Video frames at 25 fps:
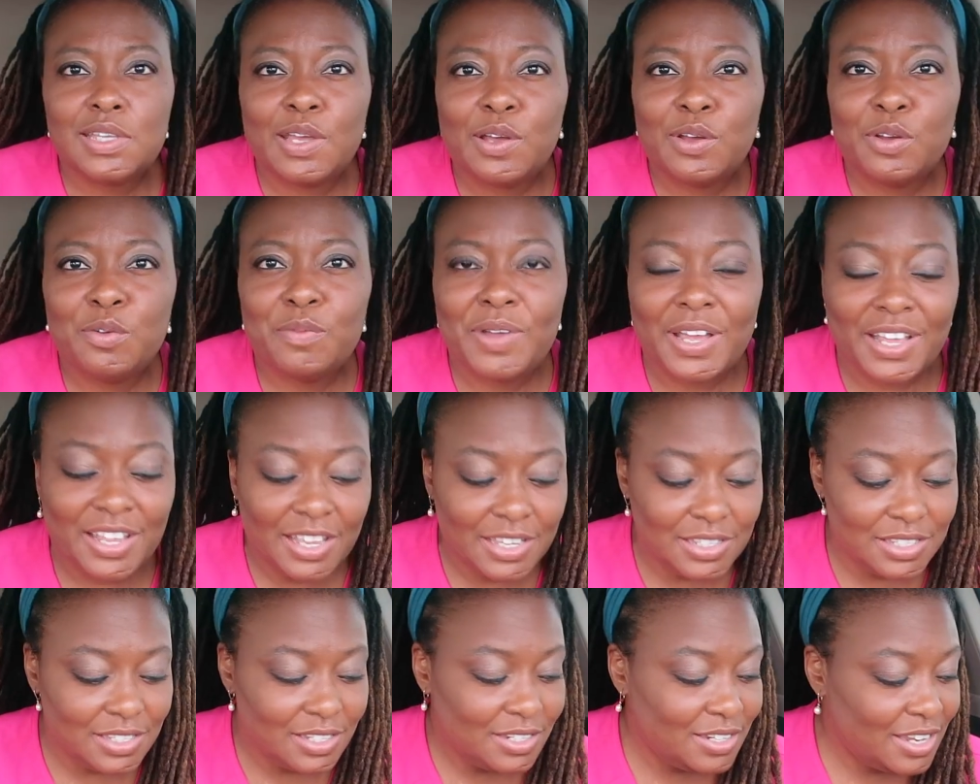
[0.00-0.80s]
so my
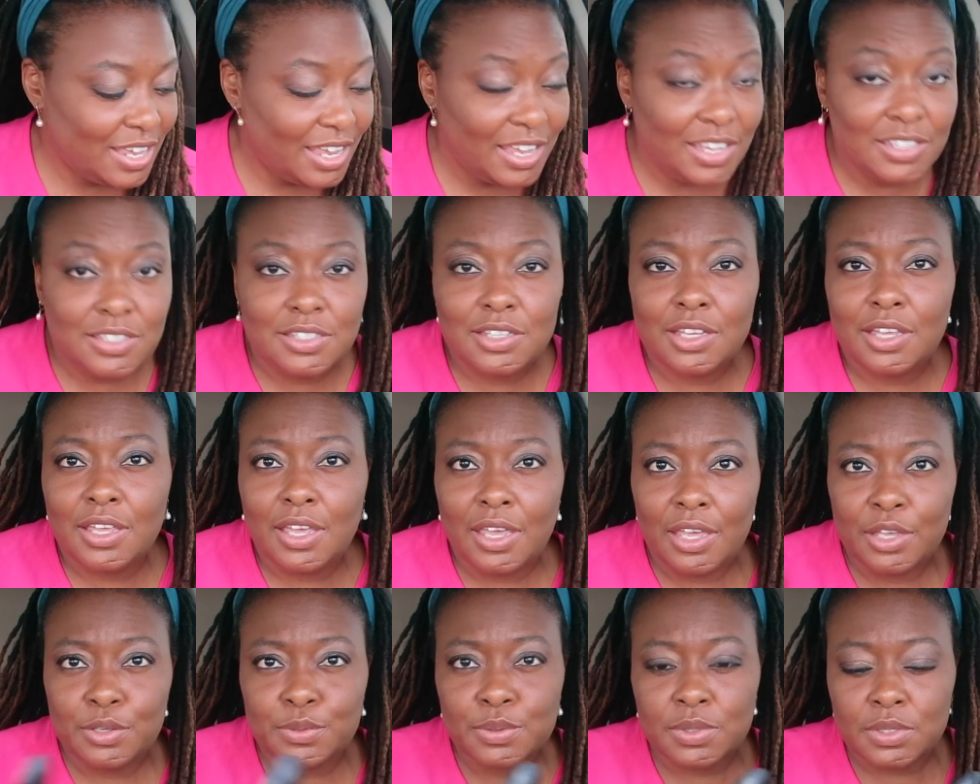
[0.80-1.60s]
cousin had to
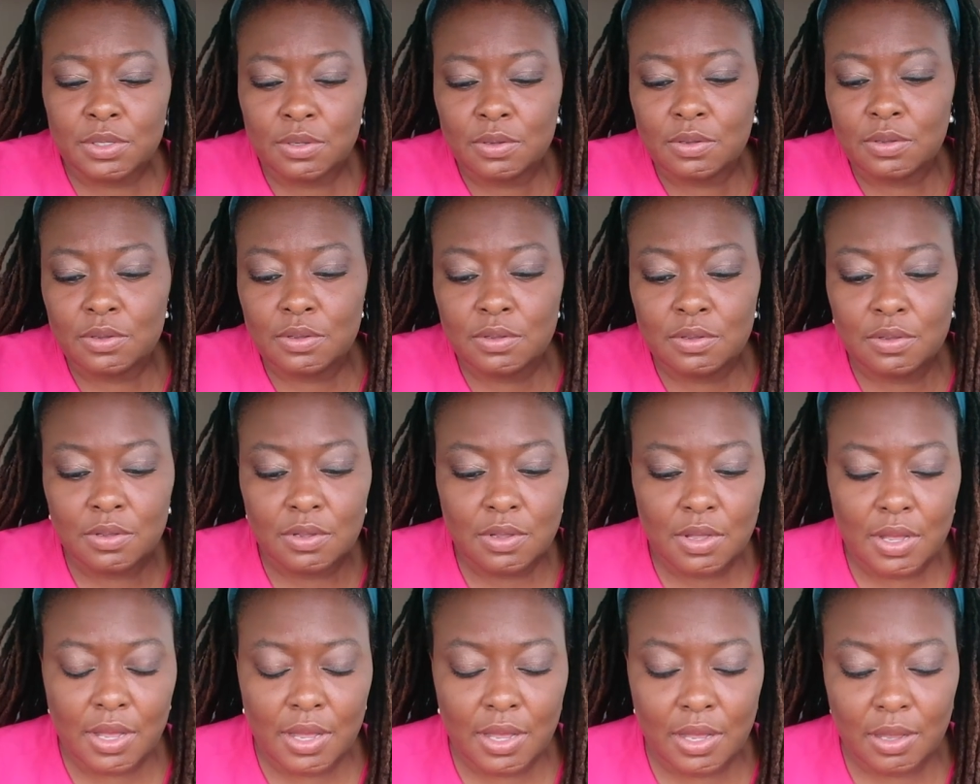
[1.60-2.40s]
cancel
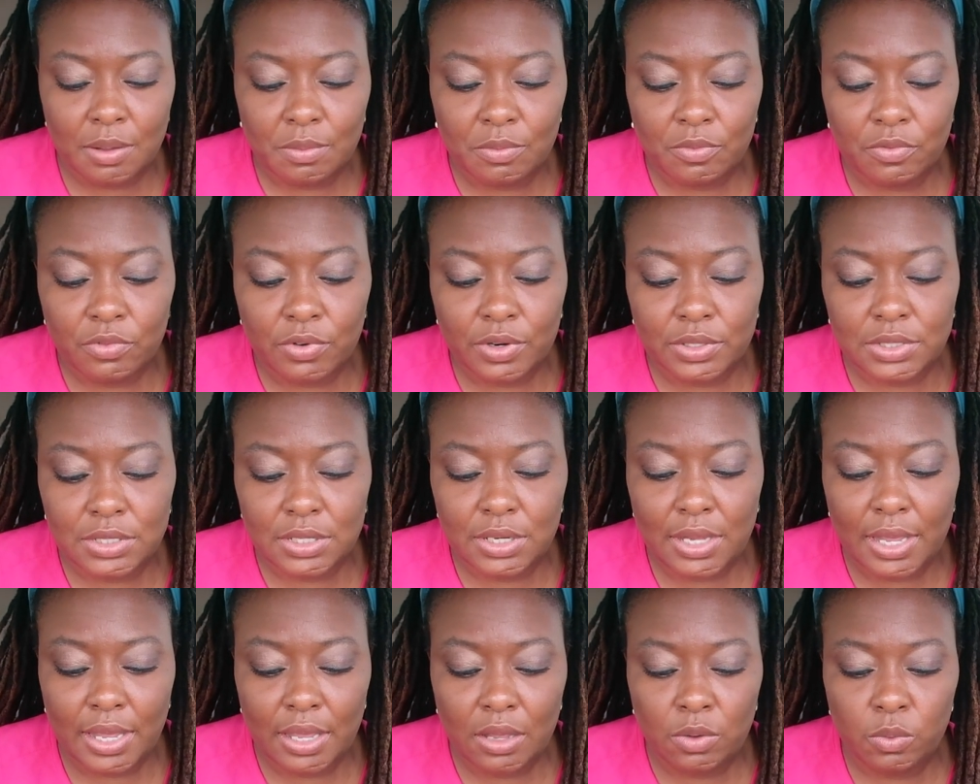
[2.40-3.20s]
um, for
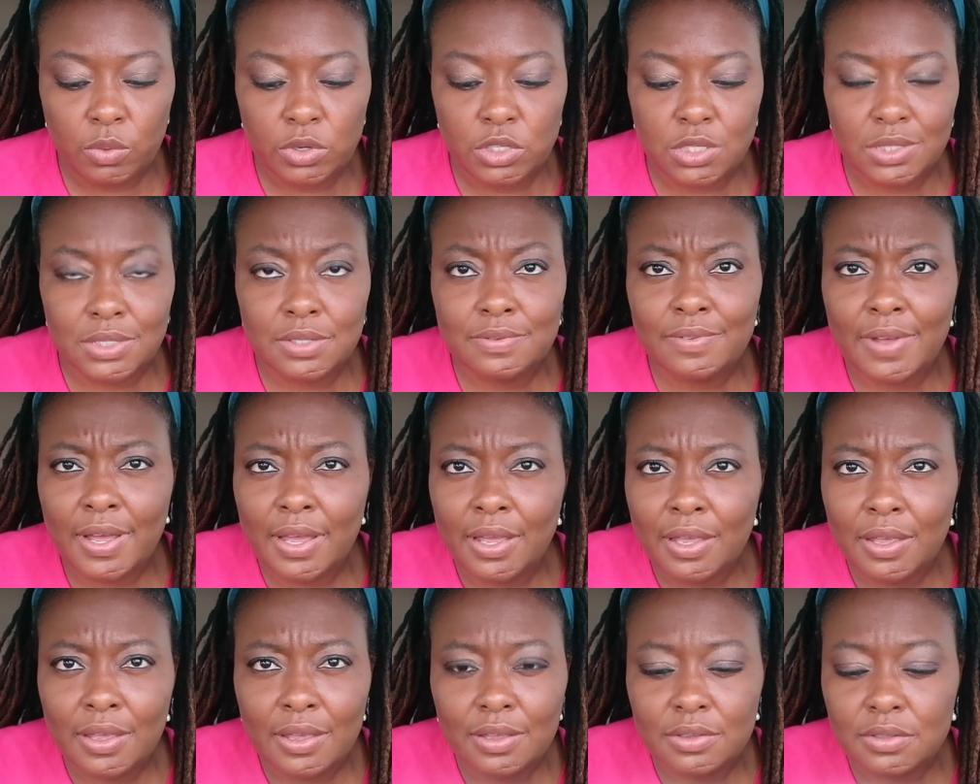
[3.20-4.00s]
today which is
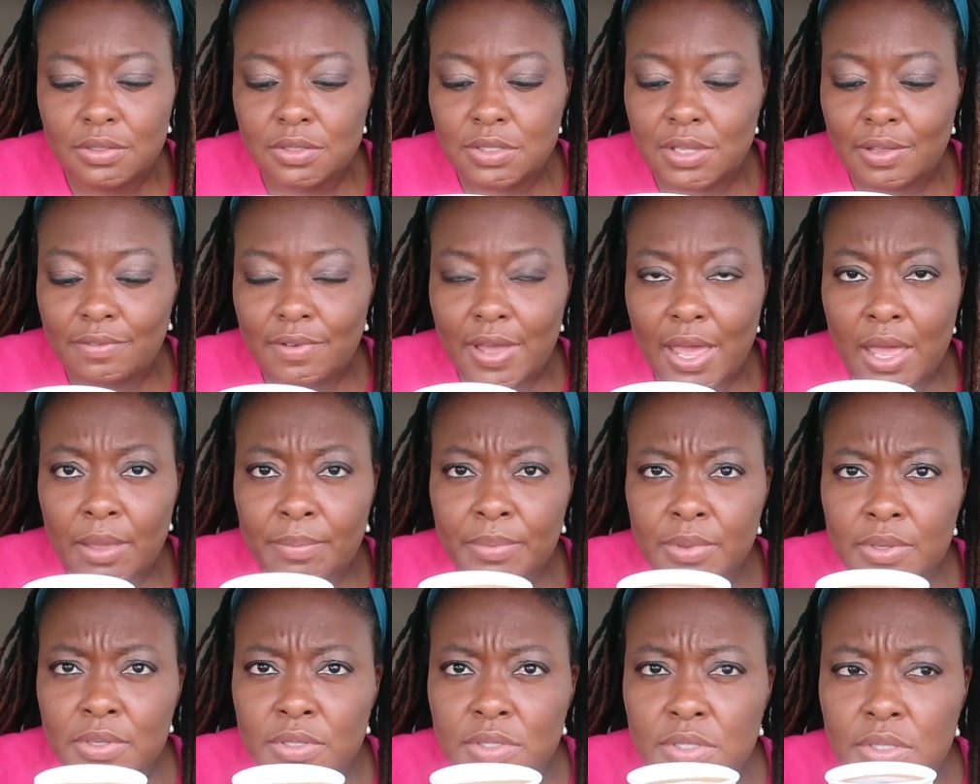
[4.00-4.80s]
fine stuff
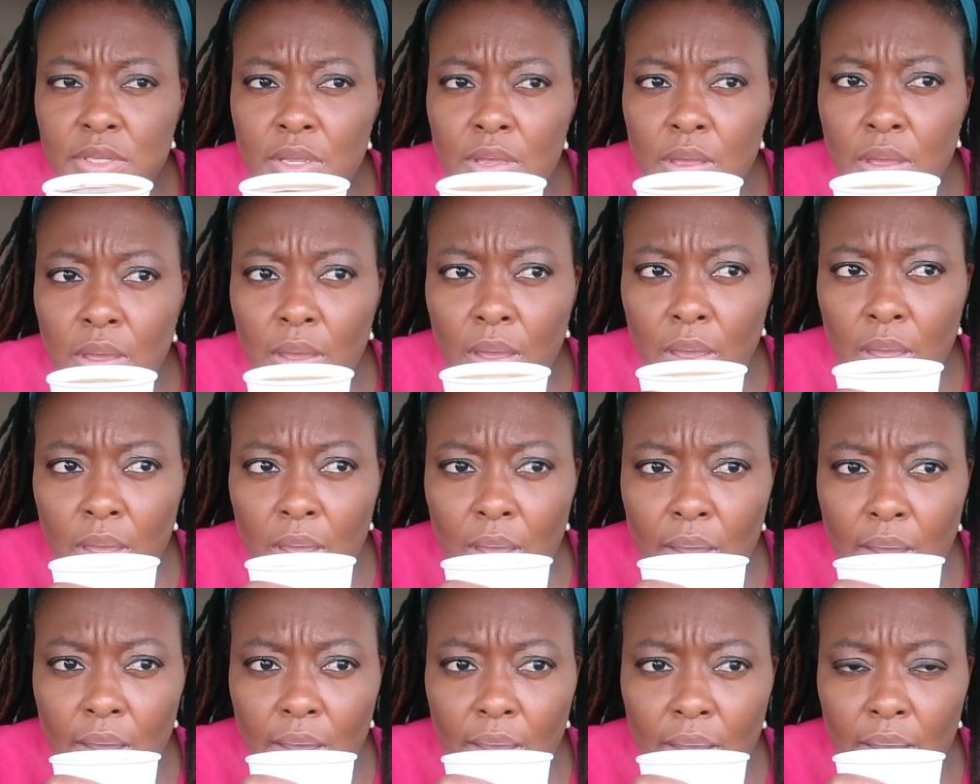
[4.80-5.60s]
happens
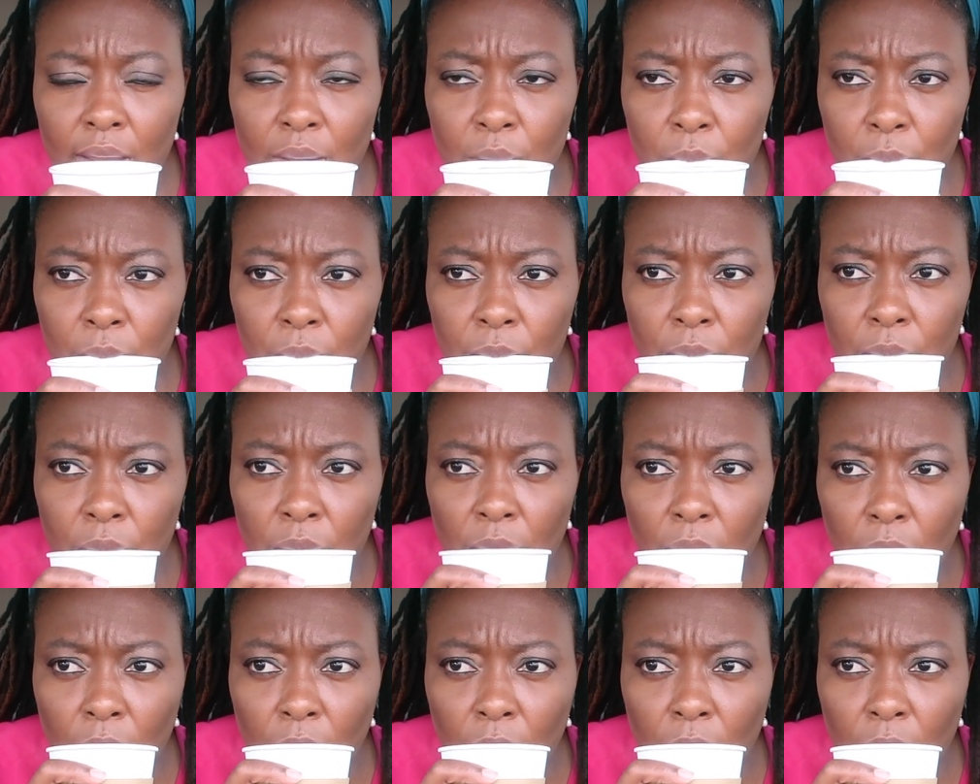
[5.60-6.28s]
um,